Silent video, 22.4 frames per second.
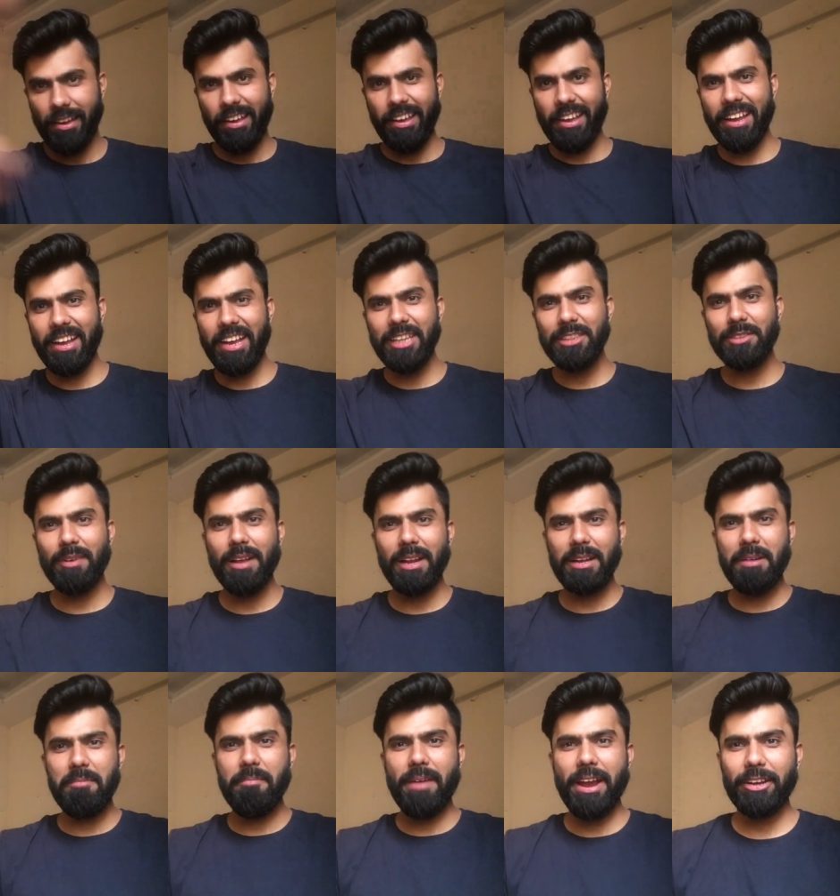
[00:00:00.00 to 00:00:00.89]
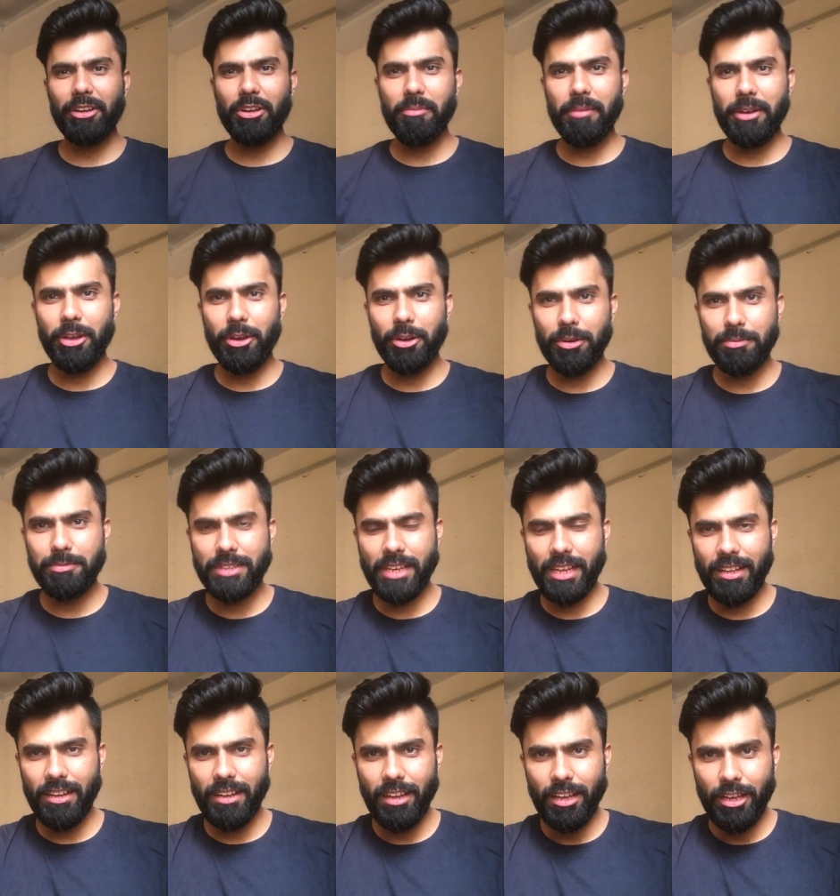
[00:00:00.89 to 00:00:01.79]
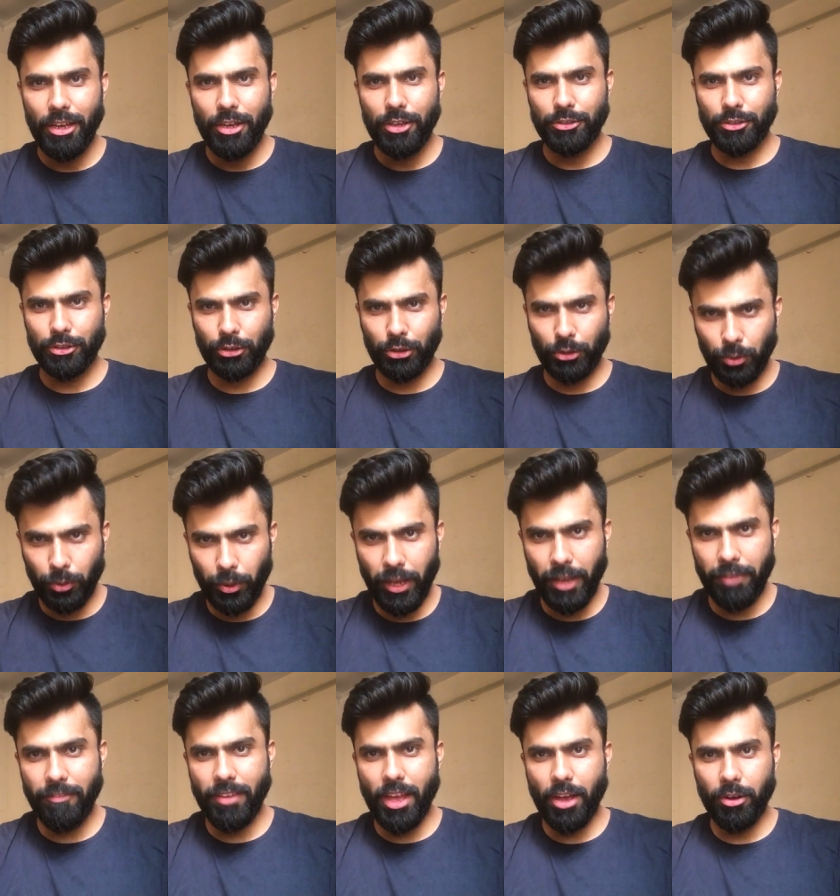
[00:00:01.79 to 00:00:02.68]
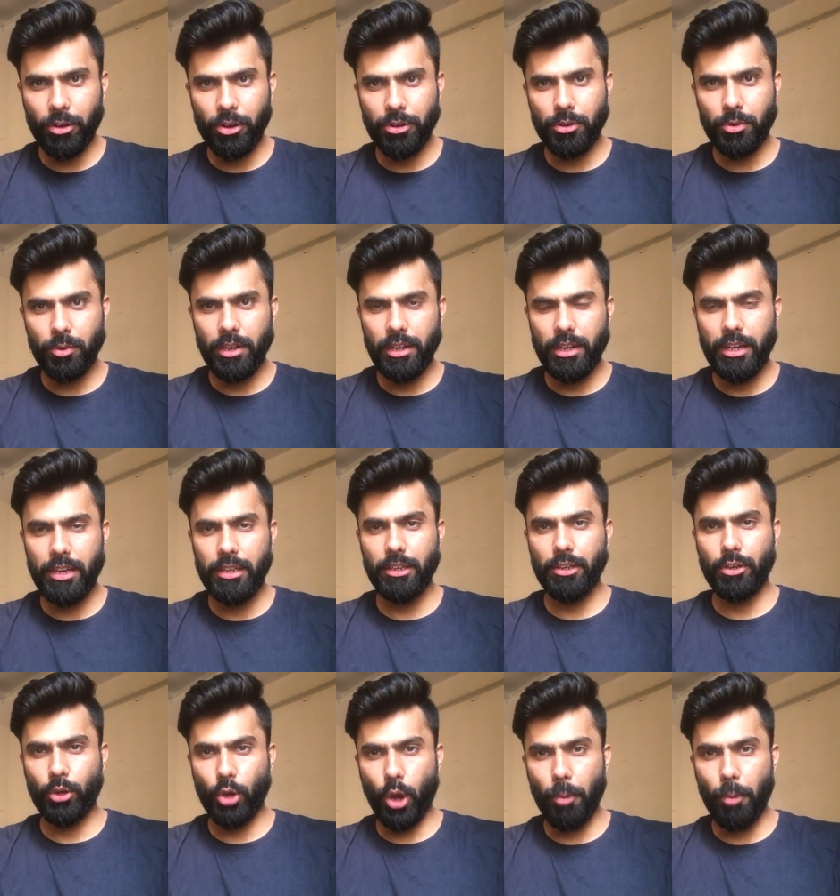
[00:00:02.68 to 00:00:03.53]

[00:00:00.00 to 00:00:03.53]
Hey guys, welcome back to my YouTube channel. So today we are going to learn